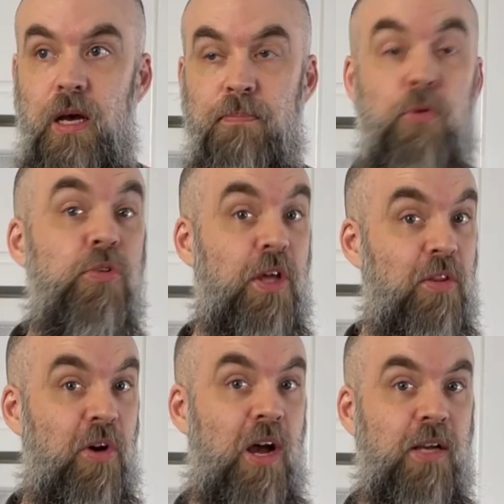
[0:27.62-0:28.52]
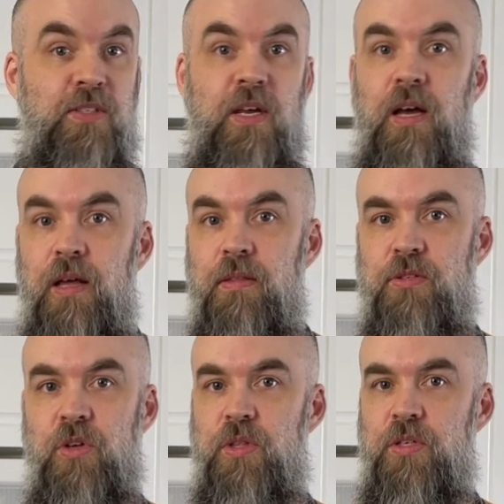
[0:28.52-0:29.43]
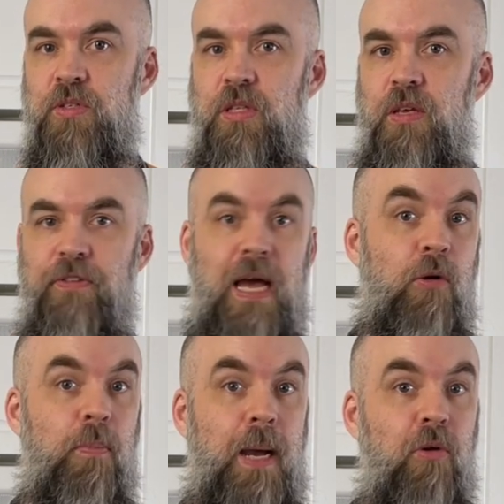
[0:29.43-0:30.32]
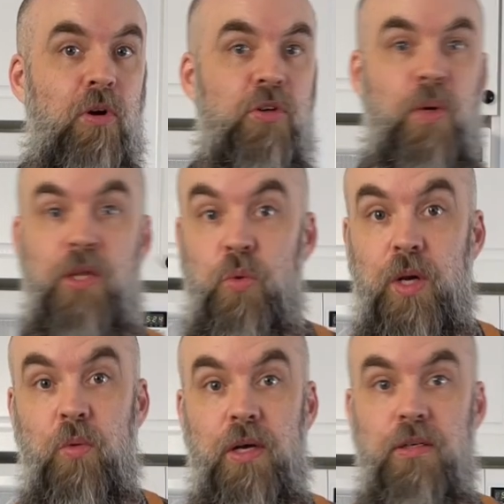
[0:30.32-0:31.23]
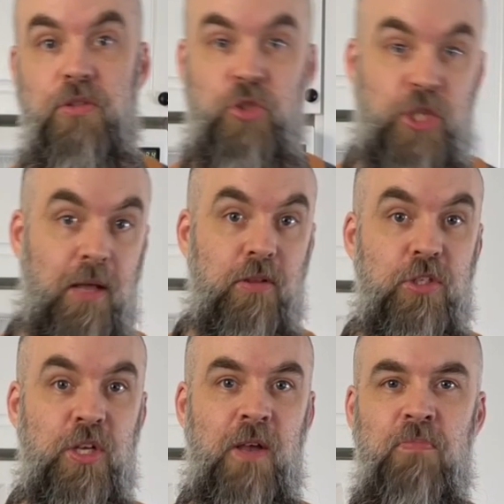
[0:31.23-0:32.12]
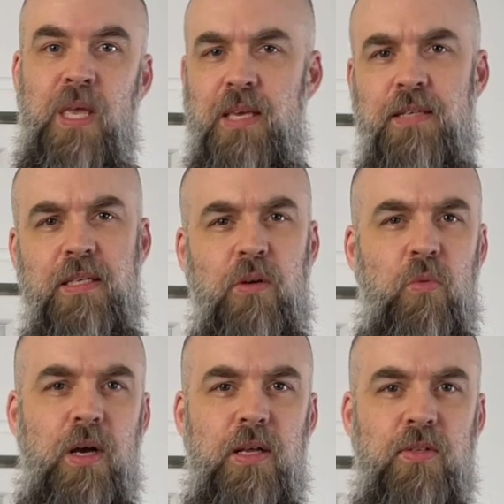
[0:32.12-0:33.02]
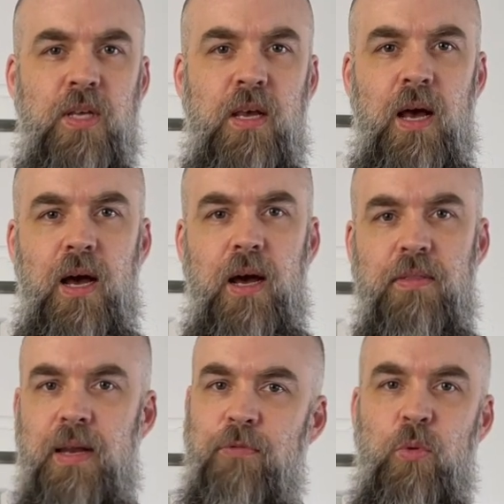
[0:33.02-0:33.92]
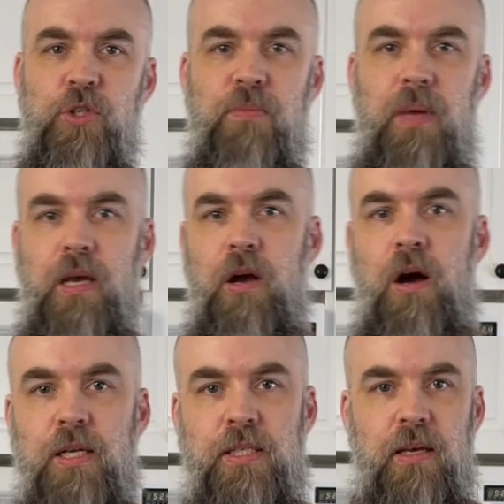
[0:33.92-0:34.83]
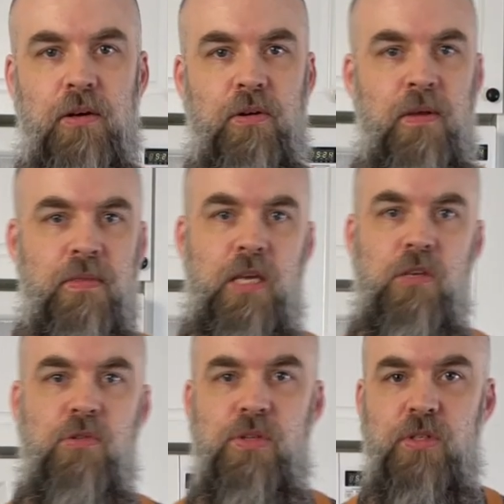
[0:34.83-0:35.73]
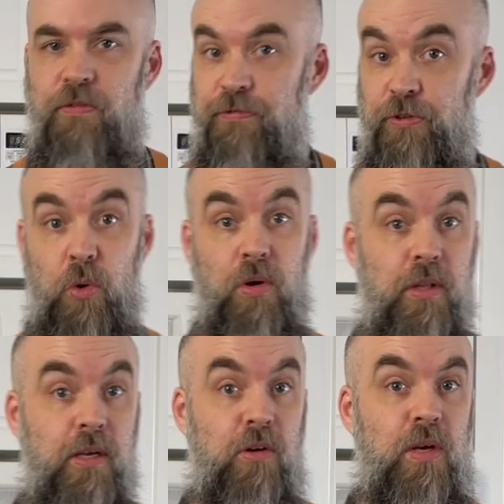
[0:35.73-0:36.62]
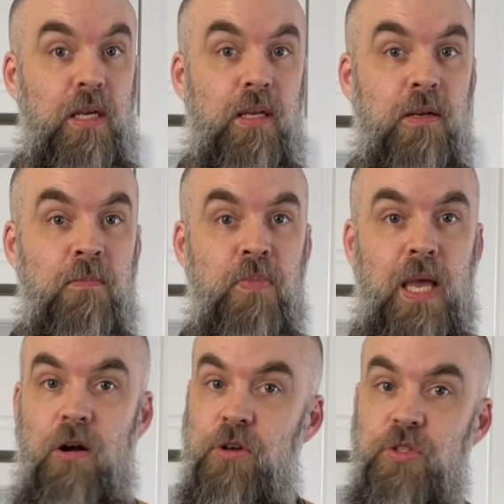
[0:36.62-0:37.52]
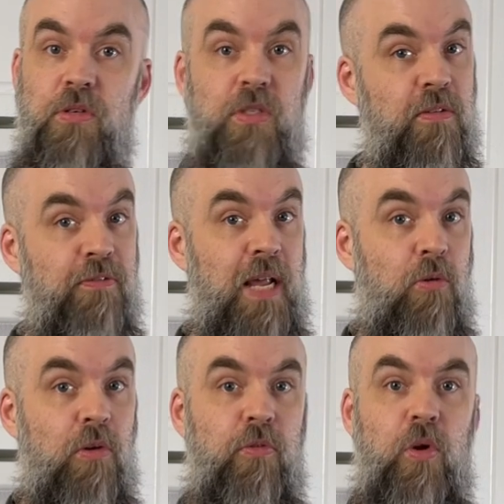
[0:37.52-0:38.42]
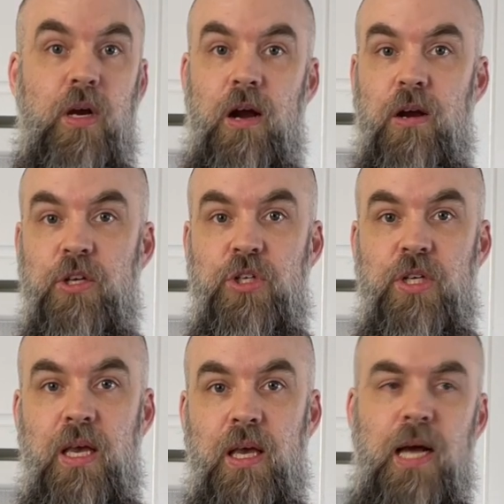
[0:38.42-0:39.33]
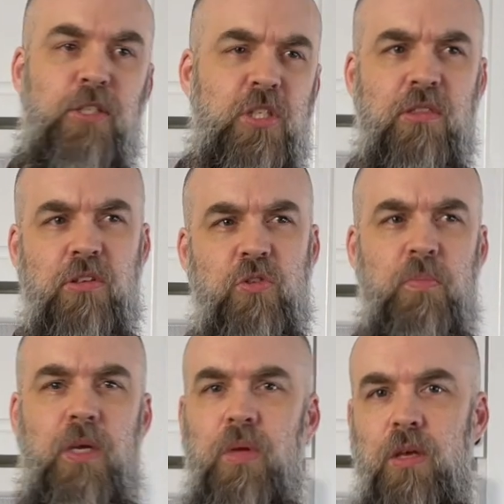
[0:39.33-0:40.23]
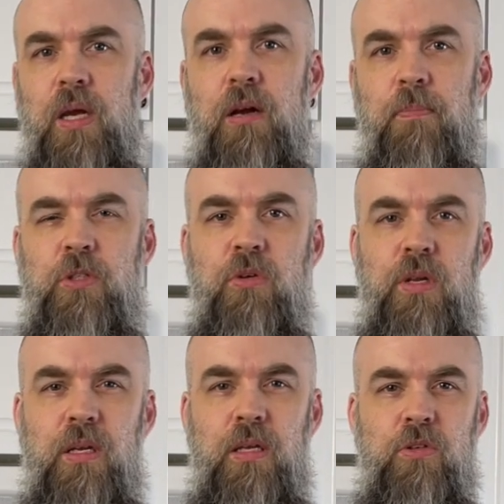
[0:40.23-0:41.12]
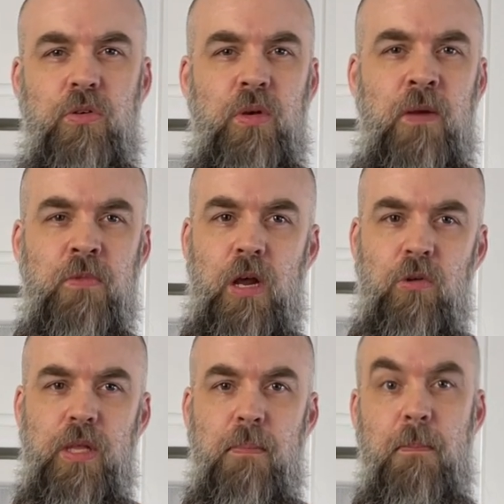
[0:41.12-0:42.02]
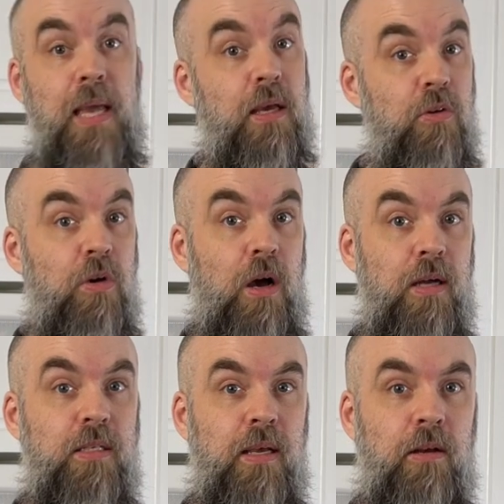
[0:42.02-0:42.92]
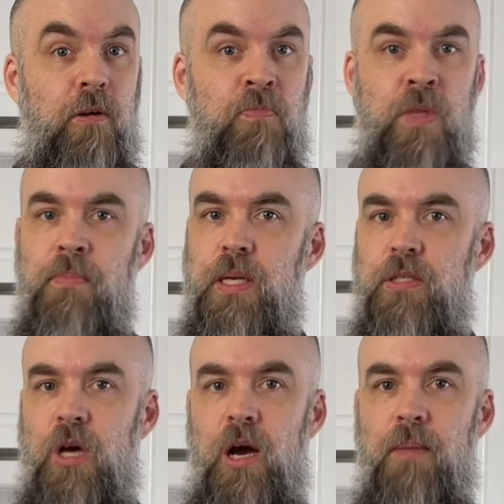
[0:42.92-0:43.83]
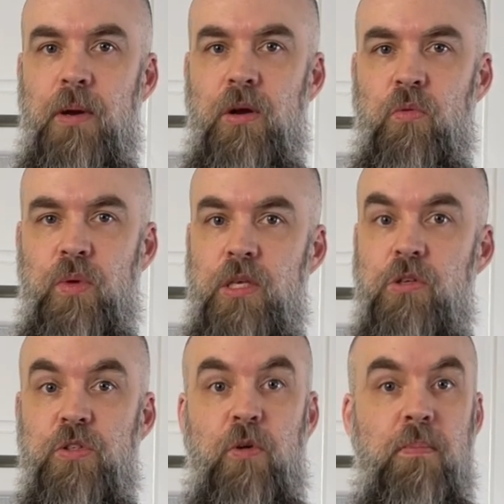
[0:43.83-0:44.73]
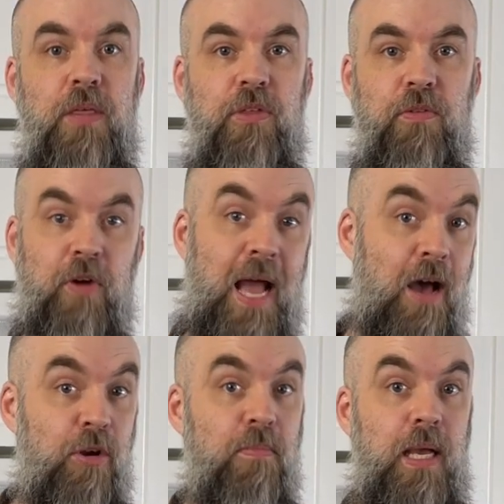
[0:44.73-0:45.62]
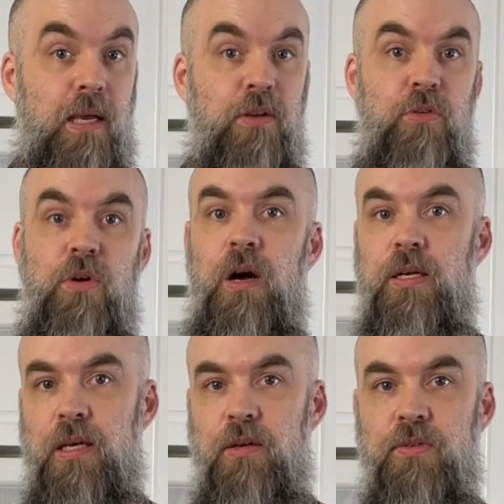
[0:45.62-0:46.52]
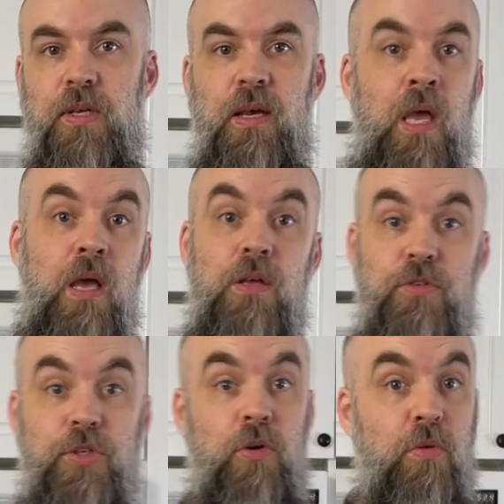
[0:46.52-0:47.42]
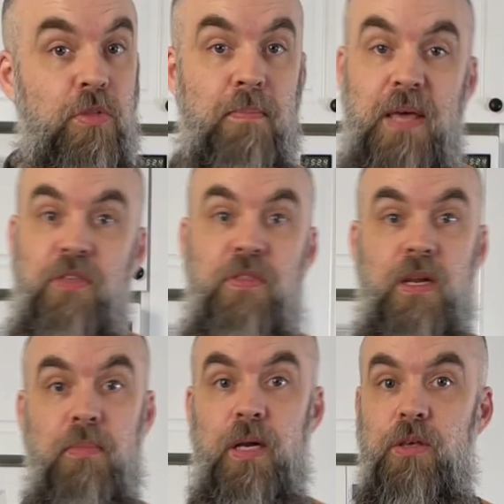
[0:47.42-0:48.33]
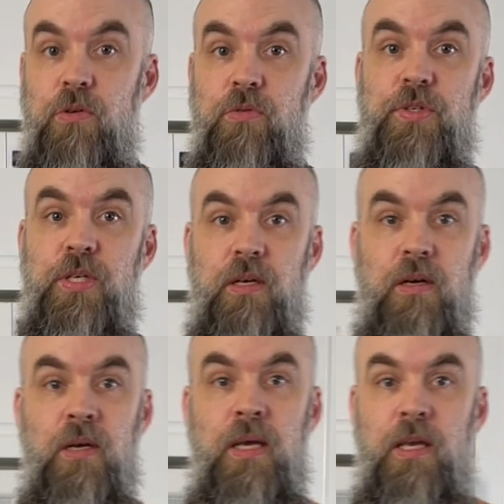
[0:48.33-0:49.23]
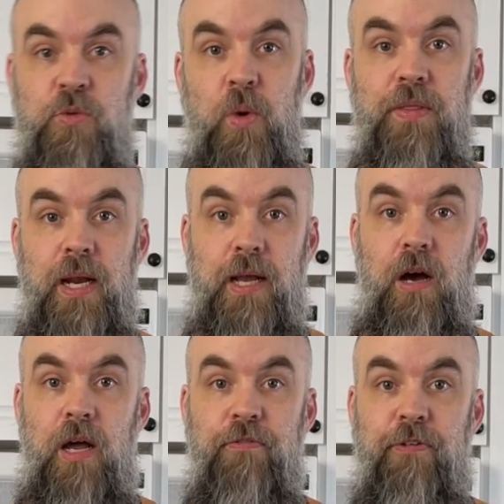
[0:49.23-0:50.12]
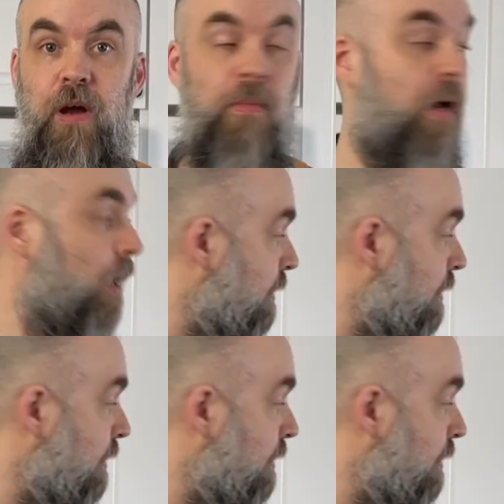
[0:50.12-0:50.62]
Booze on the Rocks. So this is the Flower Power 2021 challenge, and the idea was that everyone should make a cocktail that uses a floral ingredient and also uses a flower for a garnish. And I just thought this would be a really great opportunity to not only make a new cocktail, but talk about a really useful method for how to make new cocktails. So the method that I'm going to use here is one that I got from the